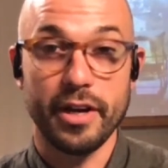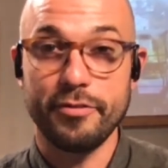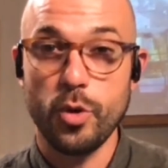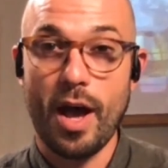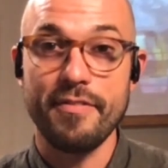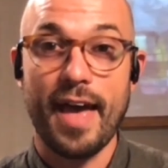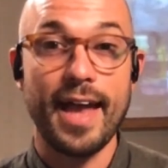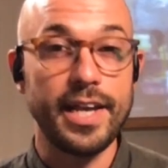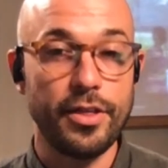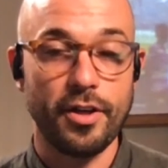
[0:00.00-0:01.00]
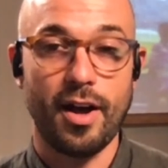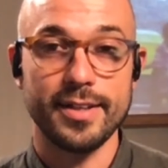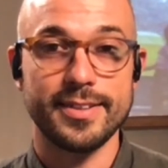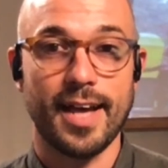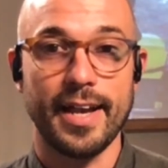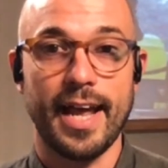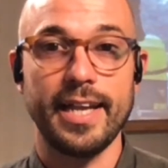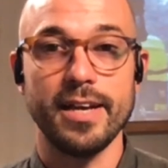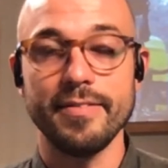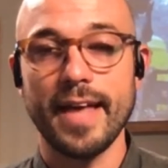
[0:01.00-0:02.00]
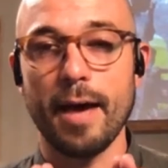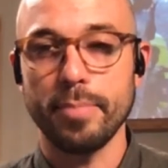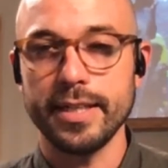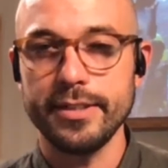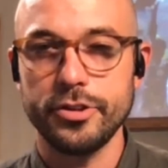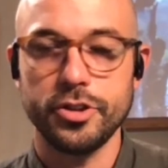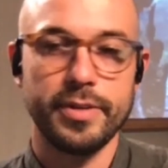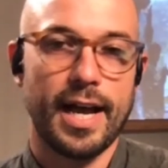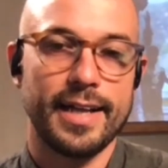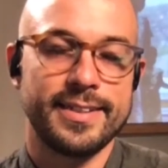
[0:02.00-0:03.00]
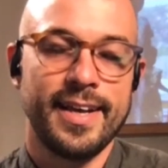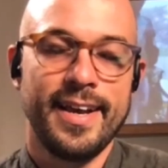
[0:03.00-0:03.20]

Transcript: If you have any thoughts on any of that, please do not